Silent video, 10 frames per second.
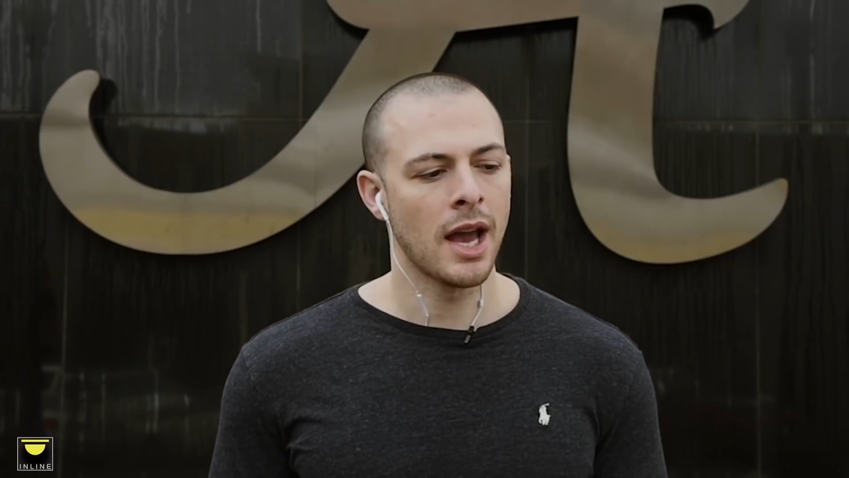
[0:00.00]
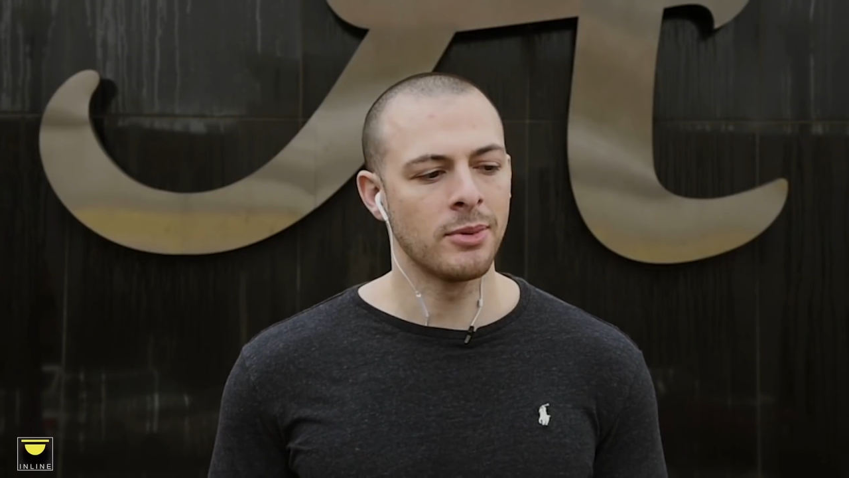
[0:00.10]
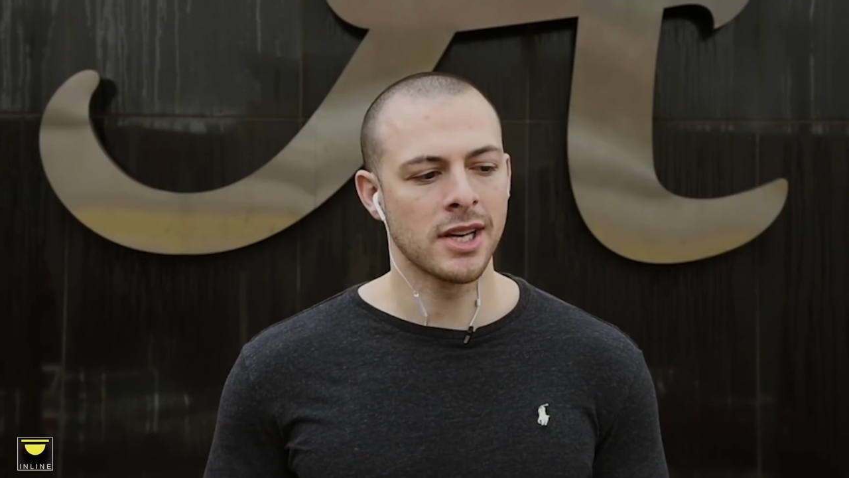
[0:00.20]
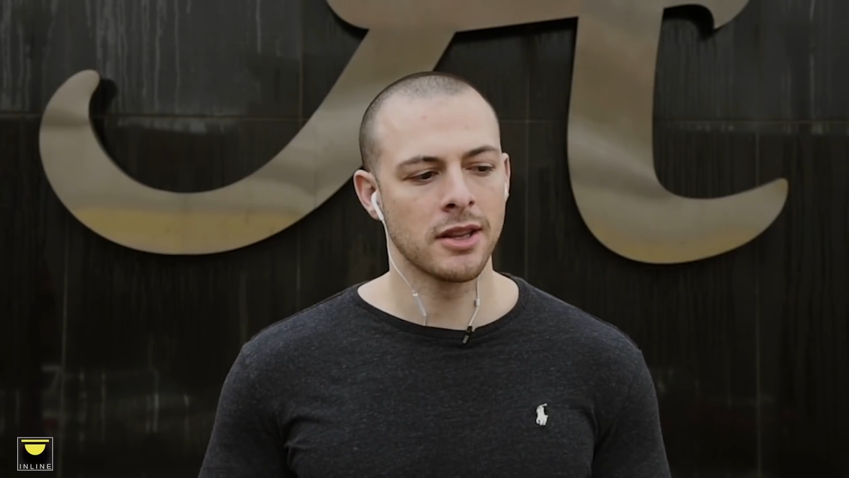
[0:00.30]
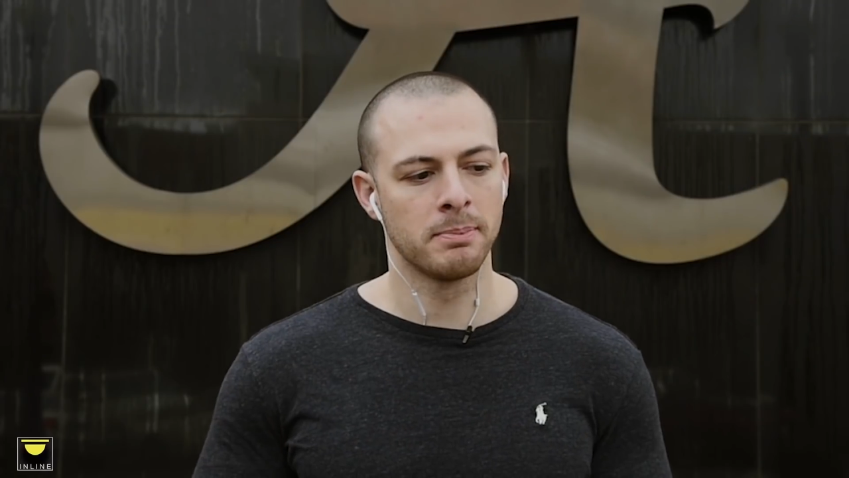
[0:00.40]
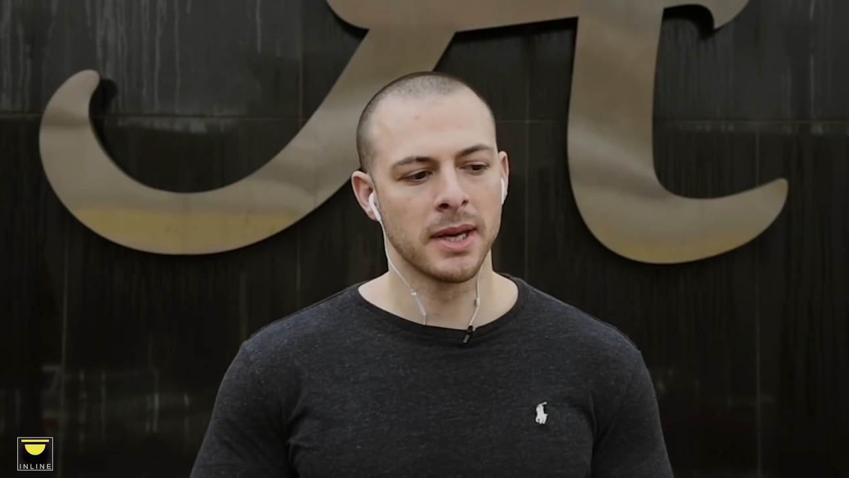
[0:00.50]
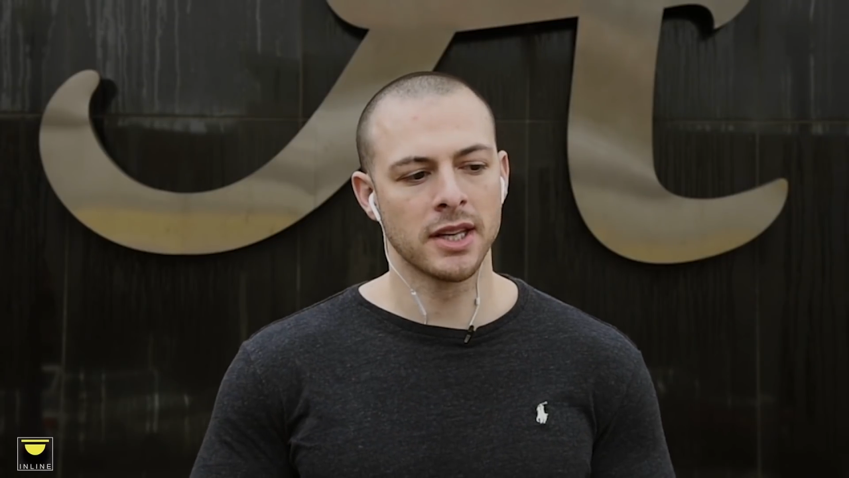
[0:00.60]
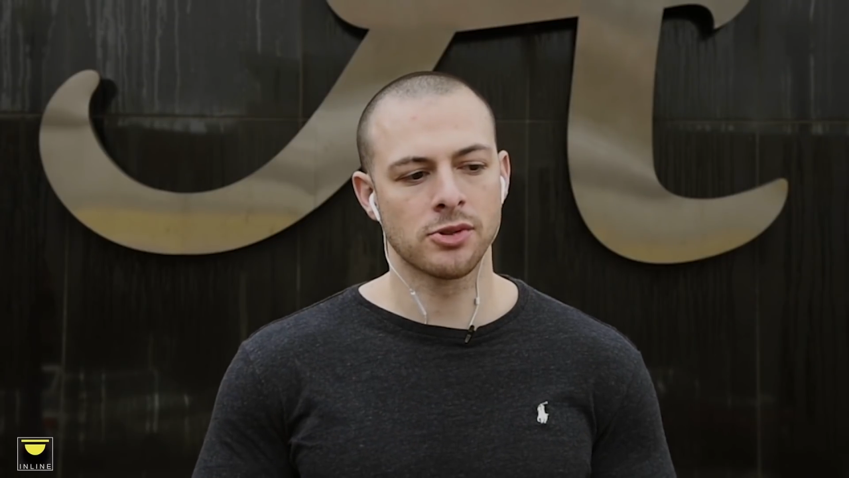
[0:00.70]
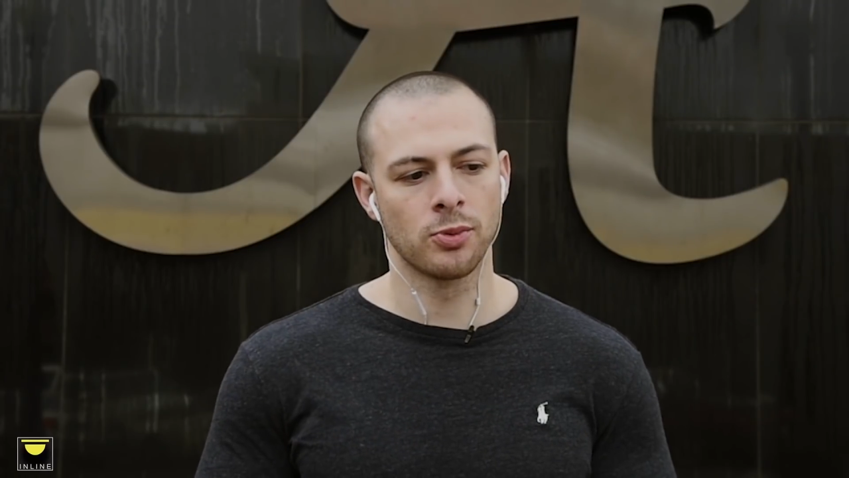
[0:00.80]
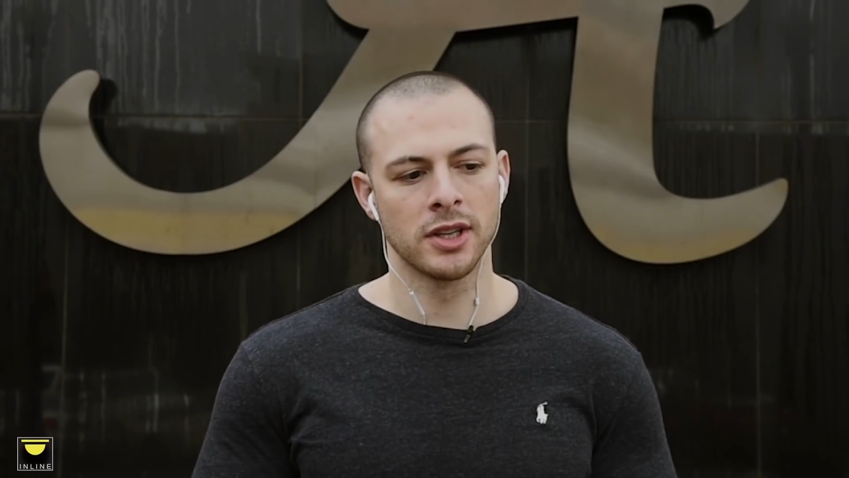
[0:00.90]
Yeah, I would say the
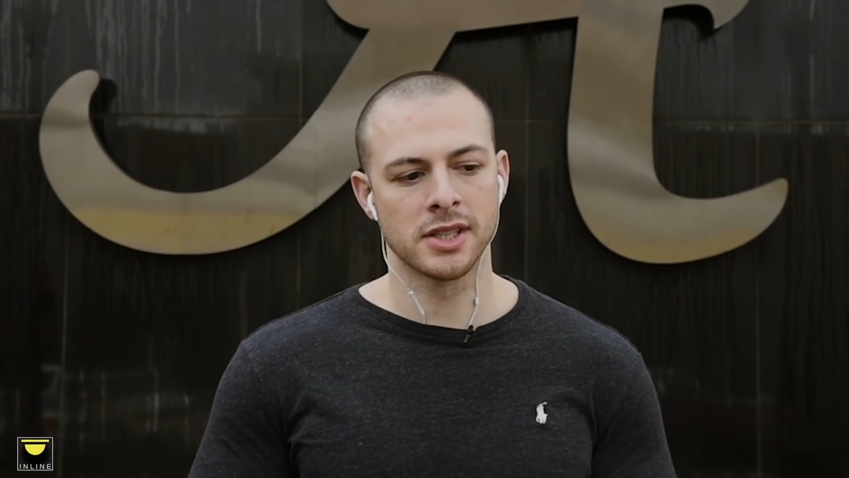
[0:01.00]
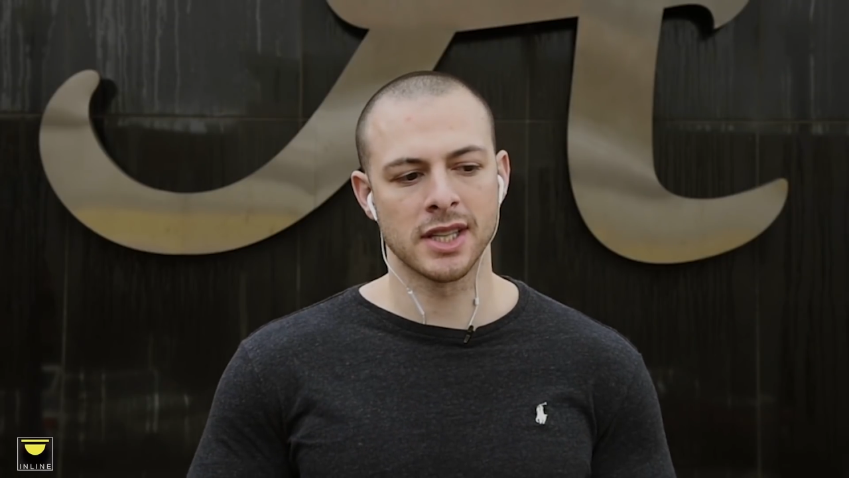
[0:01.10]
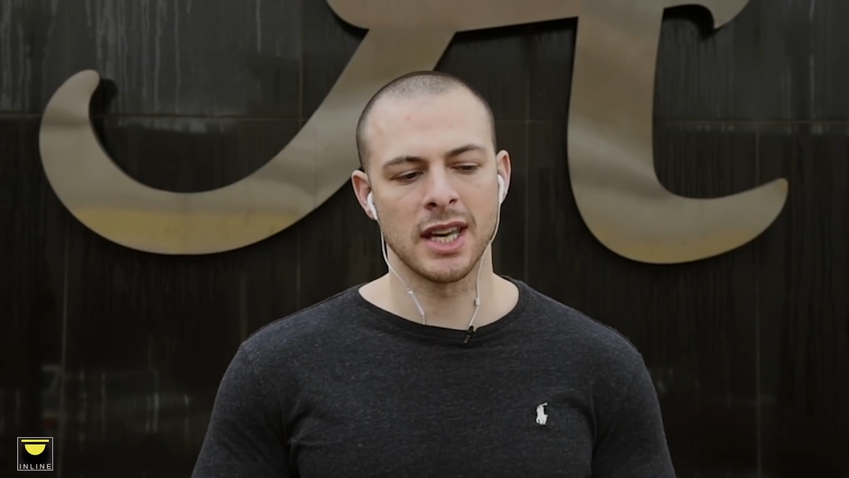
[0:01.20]
biggest ones